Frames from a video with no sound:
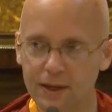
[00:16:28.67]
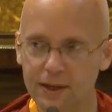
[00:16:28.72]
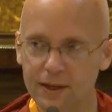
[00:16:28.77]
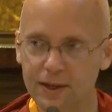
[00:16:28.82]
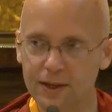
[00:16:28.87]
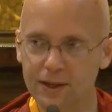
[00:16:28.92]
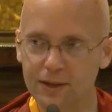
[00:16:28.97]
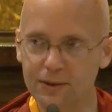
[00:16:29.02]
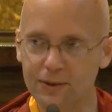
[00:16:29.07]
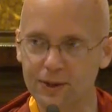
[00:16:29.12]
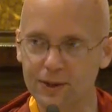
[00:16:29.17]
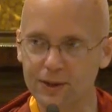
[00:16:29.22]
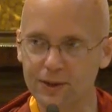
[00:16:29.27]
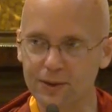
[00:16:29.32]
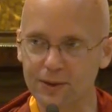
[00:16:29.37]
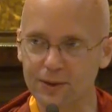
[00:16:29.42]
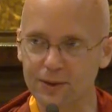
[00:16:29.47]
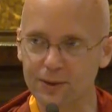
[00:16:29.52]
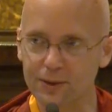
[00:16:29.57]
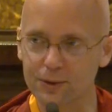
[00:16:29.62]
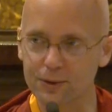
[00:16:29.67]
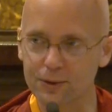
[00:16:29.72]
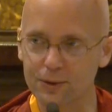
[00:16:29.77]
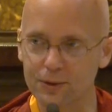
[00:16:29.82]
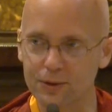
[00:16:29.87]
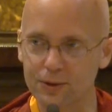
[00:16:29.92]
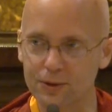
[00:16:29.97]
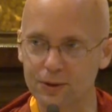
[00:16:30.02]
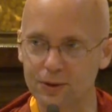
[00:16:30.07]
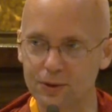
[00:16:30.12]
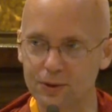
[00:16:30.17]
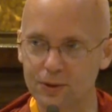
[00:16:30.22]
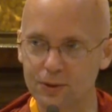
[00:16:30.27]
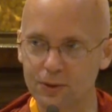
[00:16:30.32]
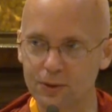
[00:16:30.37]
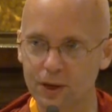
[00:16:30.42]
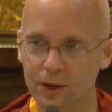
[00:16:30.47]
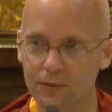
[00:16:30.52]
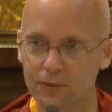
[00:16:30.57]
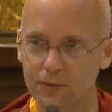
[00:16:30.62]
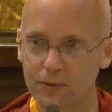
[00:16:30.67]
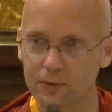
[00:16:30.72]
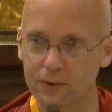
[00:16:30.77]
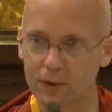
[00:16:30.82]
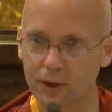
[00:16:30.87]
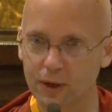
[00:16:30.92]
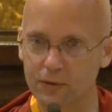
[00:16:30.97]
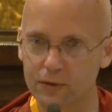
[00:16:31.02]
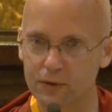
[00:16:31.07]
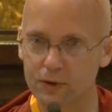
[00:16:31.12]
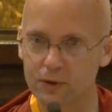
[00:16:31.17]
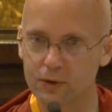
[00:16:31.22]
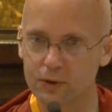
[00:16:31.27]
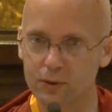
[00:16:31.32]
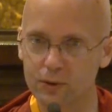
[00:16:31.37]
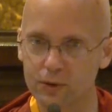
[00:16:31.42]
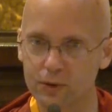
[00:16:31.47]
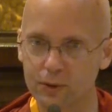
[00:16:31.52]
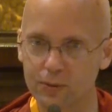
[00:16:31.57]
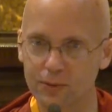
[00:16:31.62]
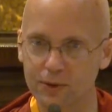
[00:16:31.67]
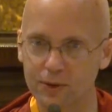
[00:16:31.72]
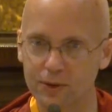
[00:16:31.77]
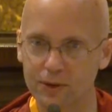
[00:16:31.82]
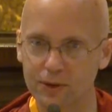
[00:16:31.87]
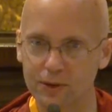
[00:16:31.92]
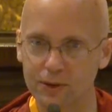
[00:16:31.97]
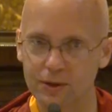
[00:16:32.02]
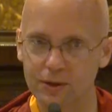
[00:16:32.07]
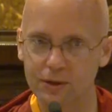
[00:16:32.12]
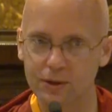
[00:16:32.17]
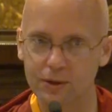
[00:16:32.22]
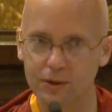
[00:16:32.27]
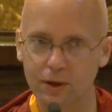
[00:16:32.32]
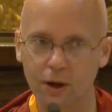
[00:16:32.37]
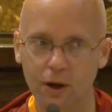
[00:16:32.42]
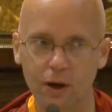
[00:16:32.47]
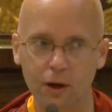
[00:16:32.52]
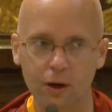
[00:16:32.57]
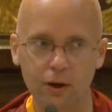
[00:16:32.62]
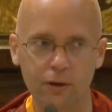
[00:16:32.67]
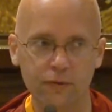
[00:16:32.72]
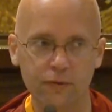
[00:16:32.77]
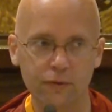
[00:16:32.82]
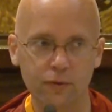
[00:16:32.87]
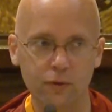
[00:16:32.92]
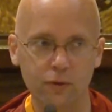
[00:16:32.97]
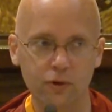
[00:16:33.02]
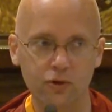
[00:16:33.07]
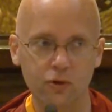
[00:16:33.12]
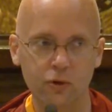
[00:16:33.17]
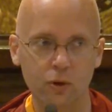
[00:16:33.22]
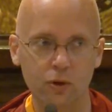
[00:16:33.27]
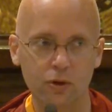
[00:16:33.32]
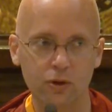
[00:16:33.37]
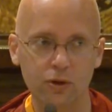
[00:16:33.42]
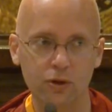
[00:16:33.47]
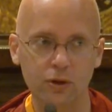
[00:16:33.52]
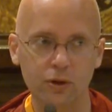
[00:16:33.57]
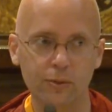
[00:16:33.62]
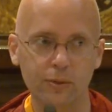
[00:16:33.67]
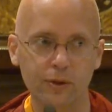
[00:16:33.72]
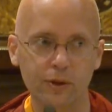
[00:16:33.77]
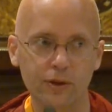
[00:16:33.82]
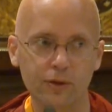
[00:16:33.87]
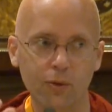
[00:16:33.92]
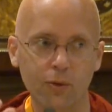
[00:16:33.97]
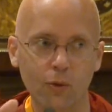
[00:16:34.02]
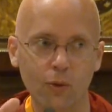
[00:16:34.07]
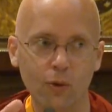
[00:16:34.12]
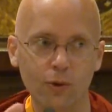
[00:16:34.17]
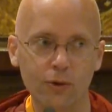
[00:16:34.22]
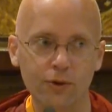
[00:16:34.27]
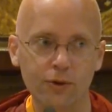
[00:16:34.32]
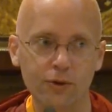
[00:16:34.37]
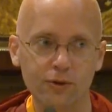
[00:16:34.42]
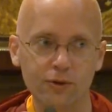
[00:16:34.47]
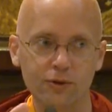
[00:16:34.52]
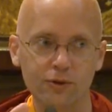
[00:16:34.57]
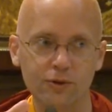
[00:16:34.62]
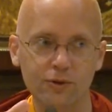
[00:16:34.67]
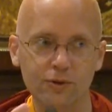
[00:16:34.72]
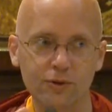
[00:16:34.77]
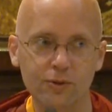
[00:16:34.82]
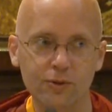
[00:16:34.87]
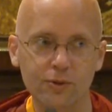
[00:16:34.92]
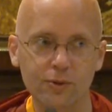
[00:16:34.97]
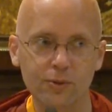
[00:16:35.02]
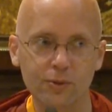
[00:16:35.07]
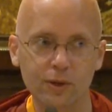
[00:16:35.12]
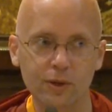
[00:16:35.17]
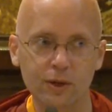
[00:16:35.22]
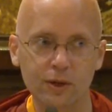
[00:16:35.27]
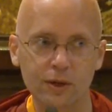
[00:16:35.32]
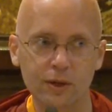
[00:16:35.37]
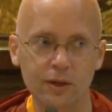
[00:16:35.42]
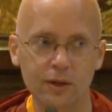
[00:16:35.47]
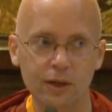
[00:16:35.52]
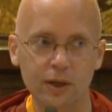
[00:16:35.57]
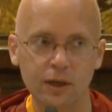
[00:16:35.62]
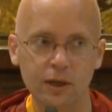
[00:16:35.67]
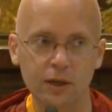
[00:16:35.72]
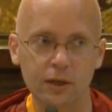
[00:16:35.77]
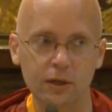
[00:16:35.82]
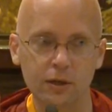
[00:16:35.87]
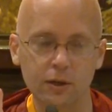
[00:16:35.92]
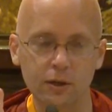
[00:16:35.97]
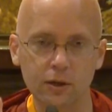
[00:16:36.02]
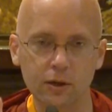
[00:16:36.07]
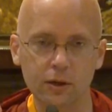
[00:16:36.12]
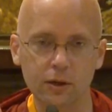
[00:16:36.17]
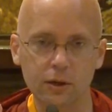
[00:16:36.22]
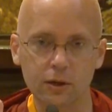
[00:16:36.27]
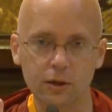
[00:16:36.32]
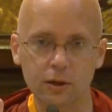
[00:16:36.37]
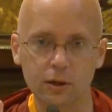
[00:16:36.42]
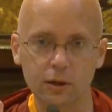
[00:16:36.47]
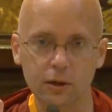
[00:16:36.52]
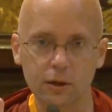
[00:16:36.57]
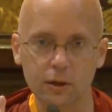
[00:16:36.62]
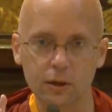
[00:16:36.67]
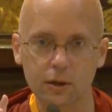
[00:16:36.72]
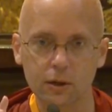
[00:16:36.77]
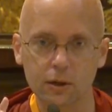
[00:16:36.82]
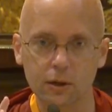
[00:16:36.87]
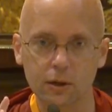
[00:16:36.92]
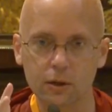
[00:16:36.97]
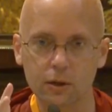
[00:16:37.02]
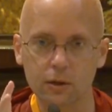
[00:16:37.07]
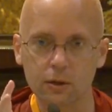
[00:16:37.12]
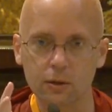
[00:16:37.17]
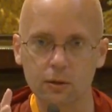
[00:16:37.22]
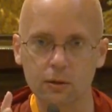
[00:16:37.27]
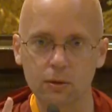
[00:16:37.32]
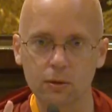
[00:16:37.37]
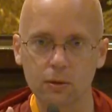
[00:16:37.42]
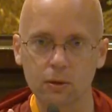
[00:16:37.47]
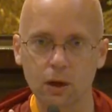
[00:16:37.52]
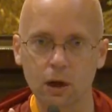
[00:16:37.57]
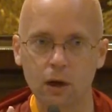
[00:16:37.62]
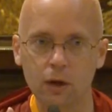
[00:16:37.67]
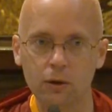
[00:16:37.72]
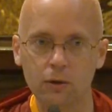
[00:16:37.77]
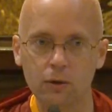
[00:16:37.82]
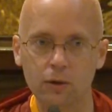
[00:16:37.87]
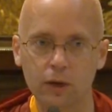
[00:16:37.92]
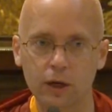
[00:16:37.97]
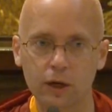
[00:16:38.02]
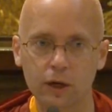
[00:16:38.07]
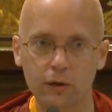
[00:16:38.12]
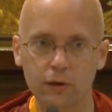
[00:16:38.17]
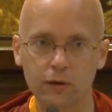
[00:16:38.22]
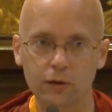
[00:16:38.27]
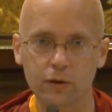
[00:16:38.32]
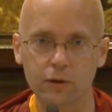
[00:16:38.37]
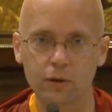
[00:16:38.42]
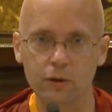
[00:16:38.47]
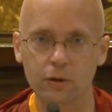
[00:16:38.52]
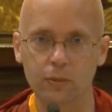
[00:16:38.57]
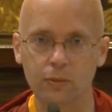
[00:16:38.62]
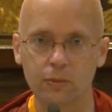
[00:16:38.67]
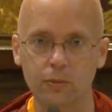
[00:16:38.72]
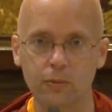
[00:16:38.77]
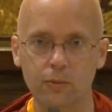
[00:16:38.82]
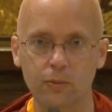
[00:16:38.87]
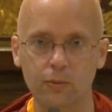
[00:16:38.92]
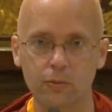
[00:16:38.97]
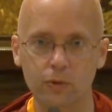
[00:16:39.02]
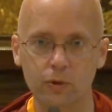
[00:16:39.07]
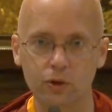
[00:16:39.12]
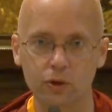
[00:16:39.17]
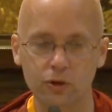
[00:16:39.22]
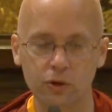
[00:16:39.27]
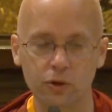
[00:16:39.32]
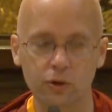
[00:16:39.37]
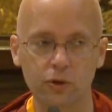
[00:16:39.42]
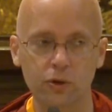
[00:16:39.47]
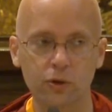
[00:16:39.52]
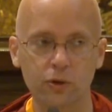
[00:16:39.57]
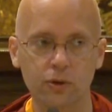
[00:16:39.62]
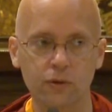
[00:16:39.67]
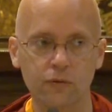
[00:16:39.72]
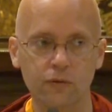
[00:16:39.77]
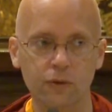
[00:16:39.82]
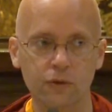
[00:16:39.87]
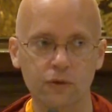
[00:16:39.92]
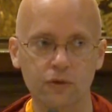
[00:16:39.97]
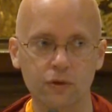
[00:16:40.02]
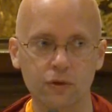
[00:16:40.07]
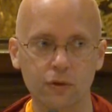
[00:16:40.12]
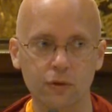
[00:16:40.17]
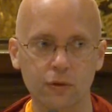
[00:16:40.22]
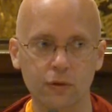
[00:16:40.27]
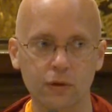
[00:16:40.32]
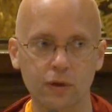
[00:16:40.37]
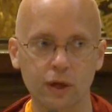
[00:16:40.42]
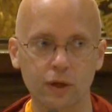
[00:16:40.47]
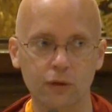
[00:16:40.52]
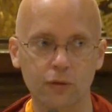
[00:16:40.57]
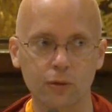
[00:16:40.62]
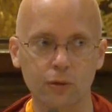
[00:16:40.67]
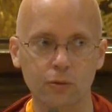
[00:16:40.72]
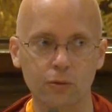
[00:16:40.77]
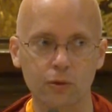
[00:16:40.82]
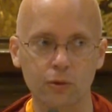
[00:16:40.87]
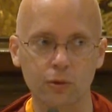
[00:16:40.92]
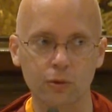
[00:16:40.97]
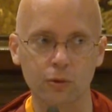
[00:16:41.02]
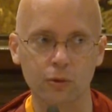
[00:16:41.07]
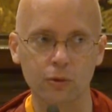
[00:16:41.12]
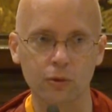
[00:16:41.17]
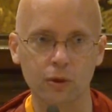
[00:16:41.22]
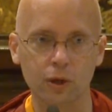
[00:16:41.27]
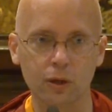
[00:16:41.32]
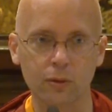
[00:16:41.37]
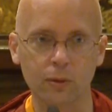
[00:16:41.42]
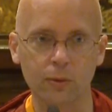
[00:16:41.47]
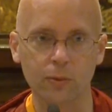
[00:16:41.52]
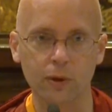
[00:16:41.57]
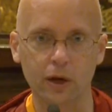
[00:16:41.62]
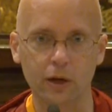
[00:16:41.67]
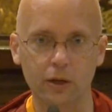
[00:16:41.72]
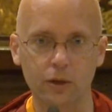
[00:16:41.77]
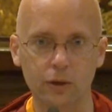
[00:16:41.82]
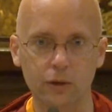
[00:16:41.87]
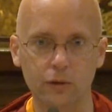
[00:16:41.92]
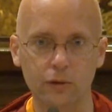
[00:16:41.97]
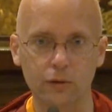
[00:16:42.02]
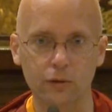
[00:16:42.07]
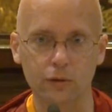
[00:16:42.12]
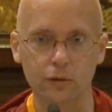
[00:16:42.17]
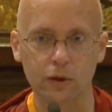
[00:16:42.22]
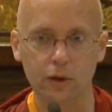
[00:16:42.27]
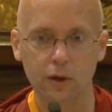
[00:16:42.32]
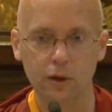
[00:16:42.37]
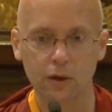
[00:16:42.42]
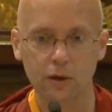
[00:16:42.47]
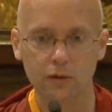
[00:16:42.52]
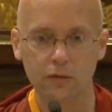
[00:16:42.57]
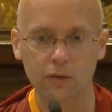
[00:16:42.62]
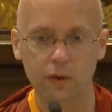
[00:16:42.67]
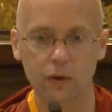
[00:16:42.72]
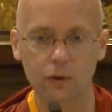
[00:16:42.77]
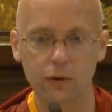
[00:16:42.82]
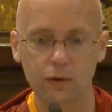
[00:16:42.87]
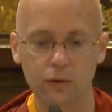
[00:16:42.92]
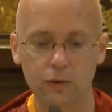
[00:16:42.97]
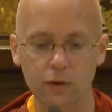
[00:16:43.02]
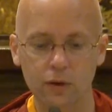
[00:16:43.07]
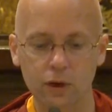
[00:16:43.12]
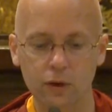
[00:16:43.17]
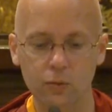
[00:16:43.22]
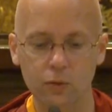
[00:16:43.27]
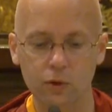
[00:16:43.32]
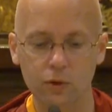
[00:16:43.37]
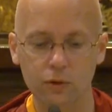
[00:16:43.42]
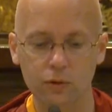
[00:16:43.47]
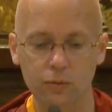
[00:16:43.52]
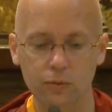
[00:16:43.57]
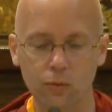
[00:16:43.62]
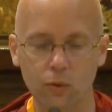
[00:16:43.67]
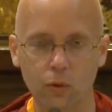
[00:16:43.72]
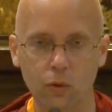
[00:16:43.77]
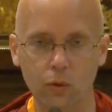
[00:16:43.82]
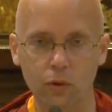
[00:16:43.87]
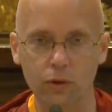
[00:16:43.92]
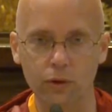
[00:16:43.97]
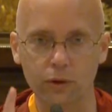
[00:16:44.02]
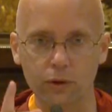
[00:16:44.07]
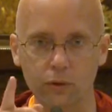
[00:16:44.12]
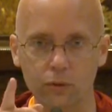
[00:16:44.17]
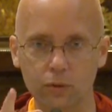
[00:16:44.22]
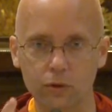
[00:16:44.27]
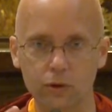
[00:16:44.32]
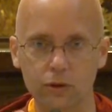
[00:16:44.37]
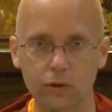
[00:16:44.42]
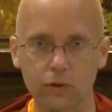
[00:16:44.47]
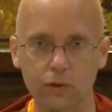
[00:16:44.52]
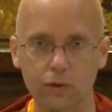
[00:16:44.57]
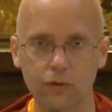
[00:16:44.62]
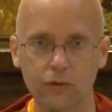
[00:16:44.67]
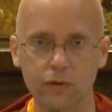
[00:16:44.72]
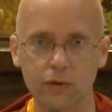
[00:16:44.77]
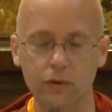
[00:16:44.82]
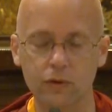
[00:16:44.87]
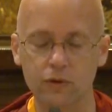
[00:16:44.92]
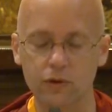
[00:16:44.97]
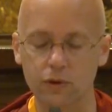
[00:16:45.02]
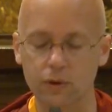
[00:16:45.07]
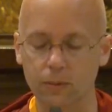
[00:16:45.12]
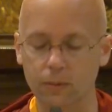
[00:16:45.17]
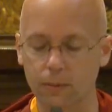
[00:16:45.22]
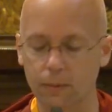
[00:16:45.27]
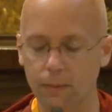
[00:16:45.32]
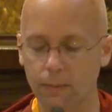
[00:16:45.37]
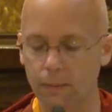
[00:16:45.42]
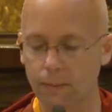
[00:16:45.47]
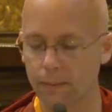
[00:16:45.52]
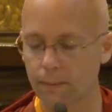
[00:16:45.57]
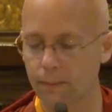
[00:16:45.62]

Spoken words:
At any rate, there's, you know, you have to do something hard for a short term in order to gain a longer lasting return in the future. And so that's what we're doing with Dharma practice. It's focusing on what's important, which is the future.